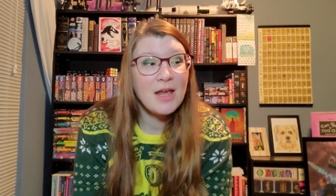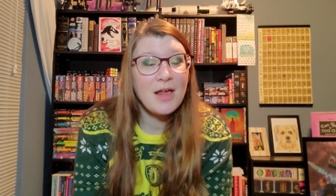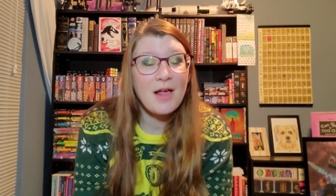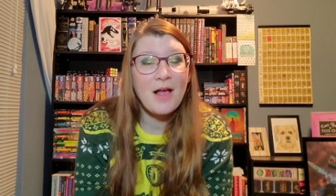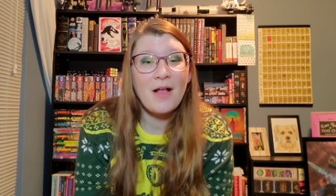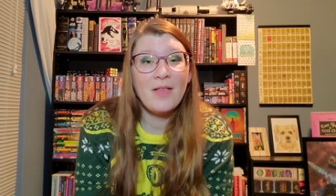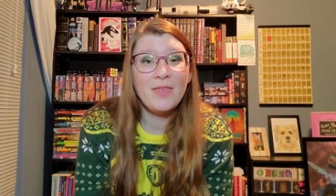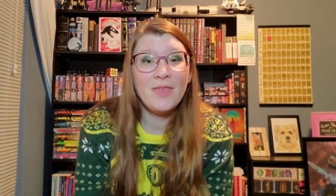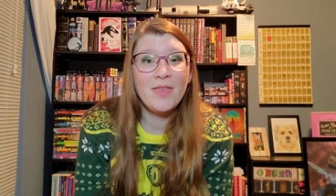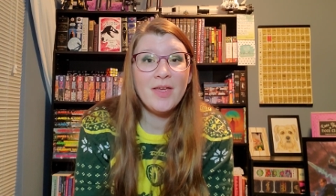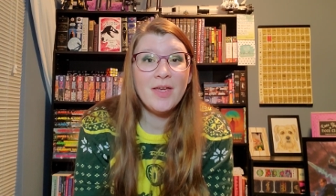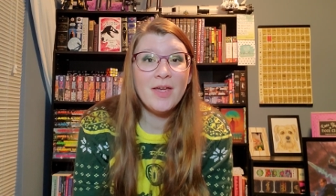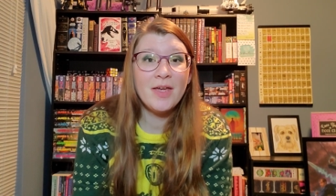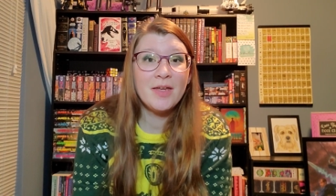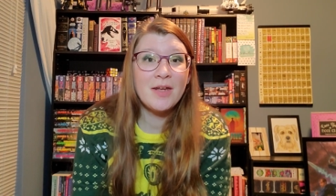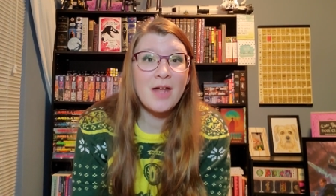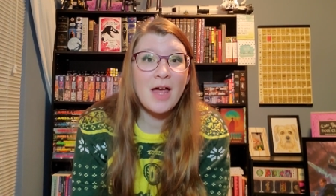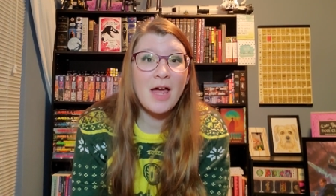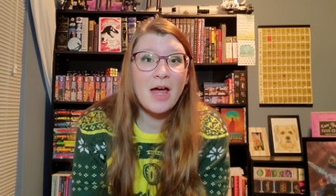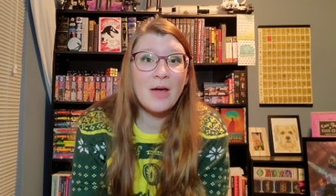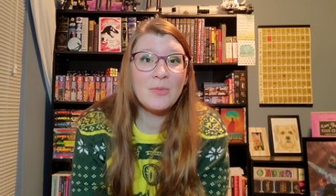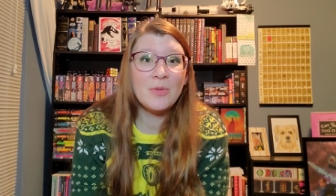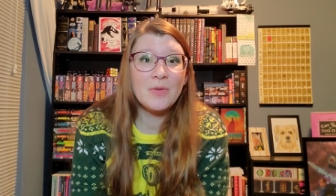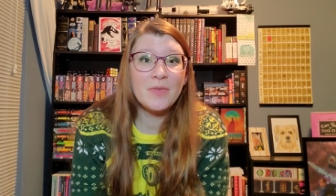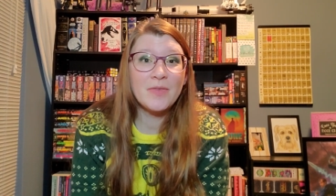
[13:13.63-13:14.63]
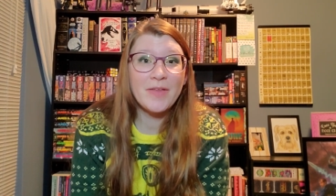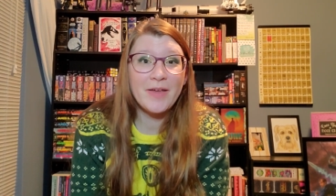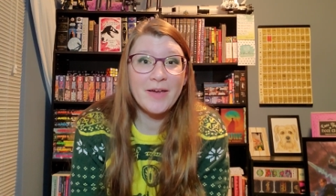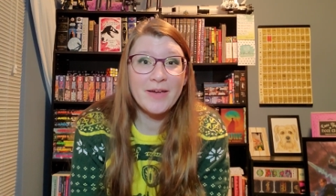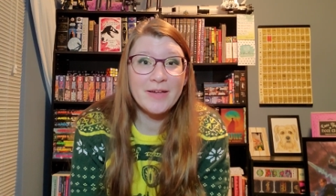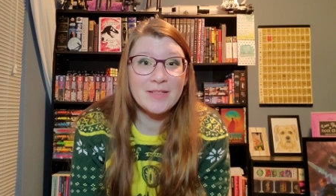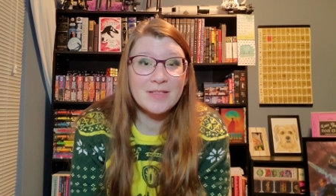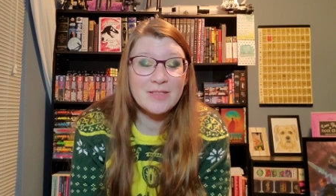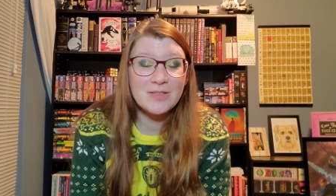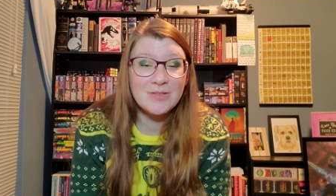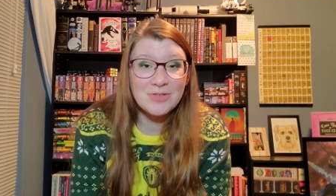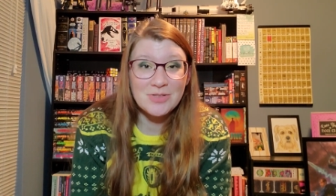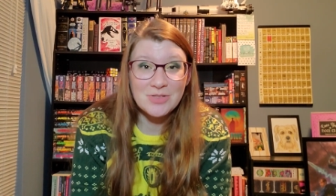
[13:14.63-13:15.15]
and then I would like
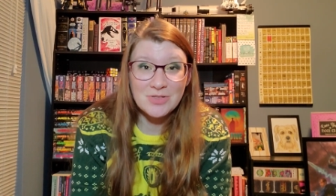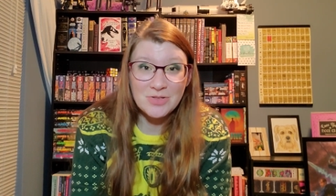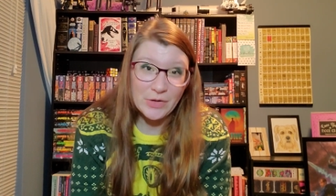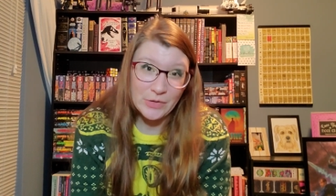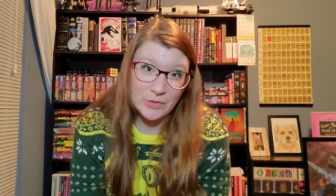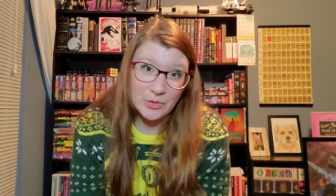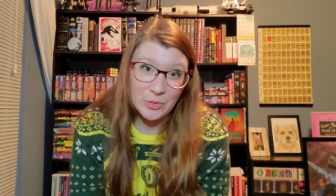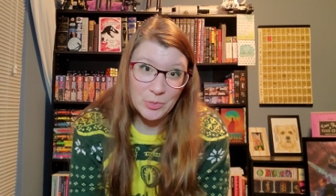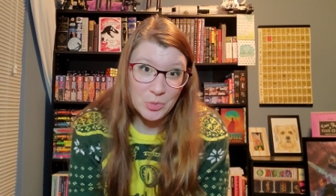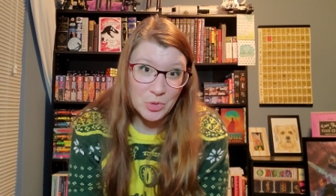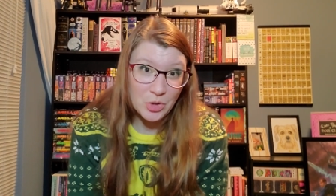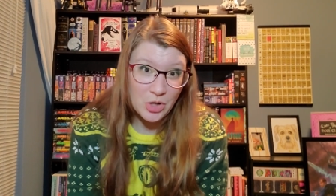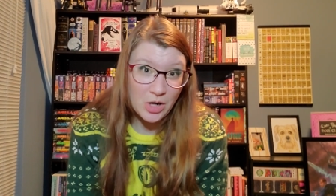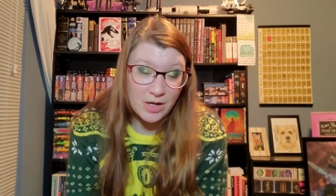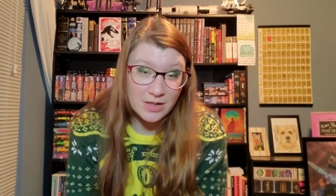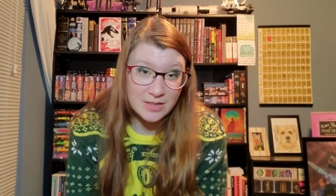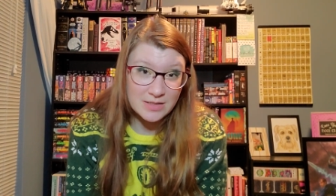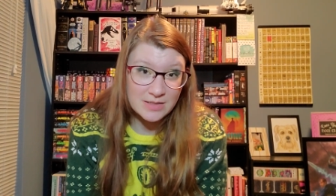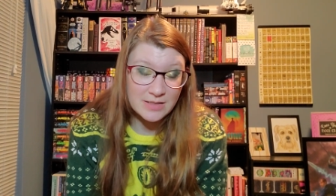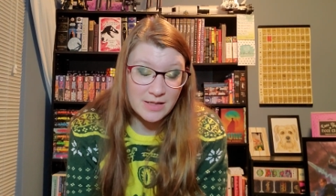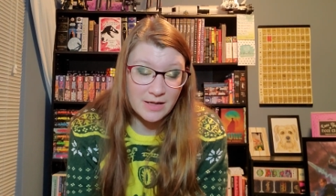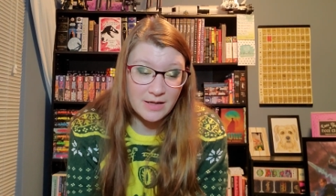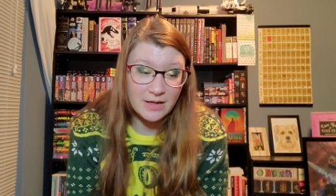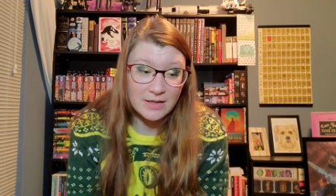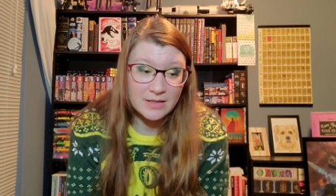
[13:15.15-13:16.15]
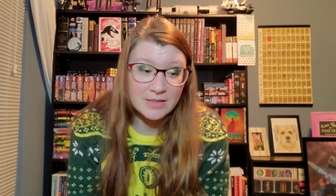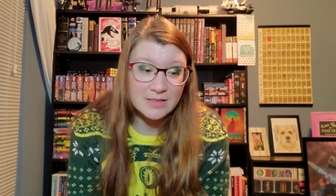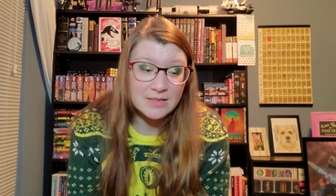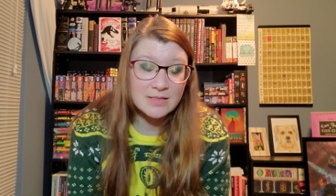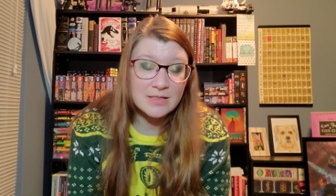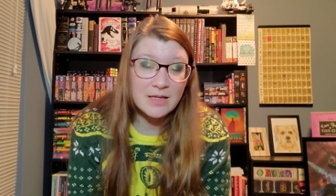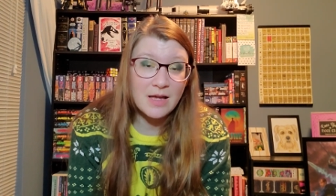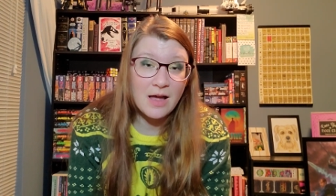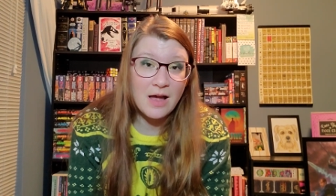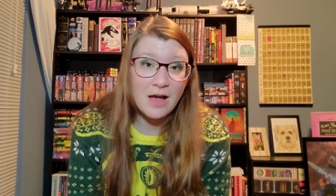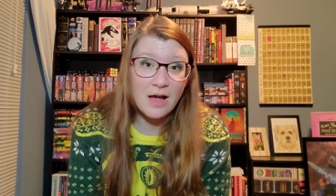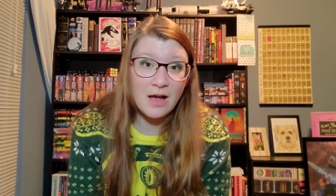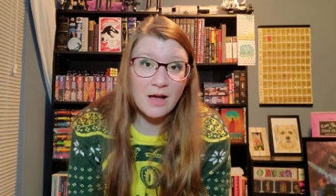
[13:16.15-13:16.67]
to start the process
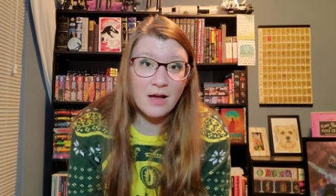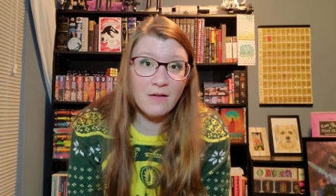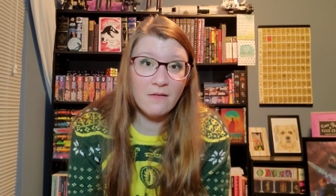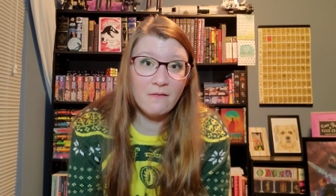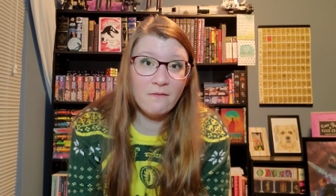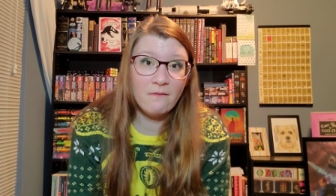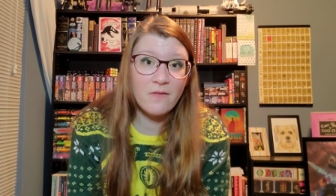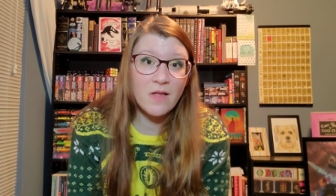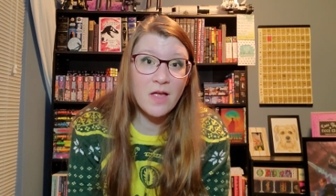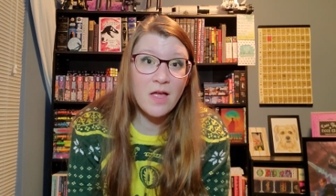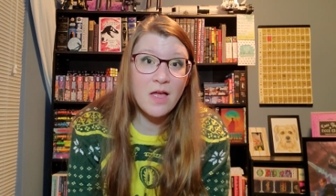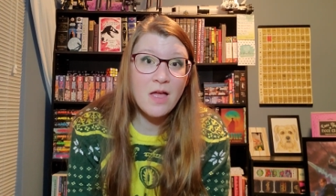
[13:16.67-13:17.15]
of